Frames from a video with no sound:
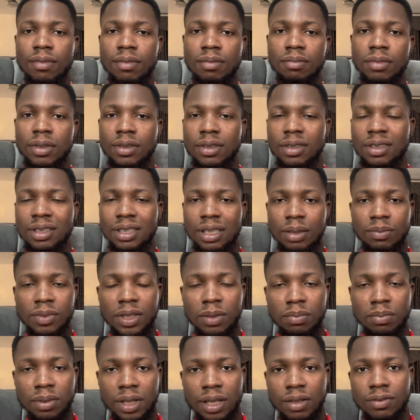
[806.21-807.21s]
But the
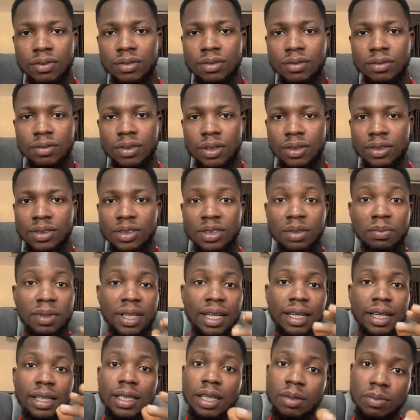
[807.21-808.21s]
deep level ones, you
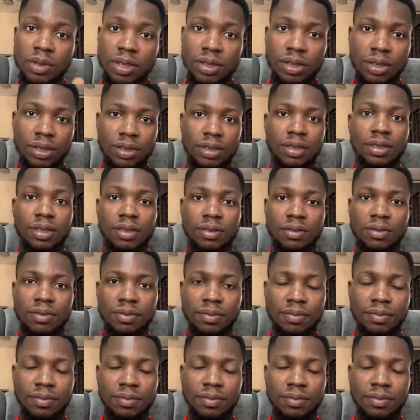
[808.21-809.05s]
better keep it to yourself.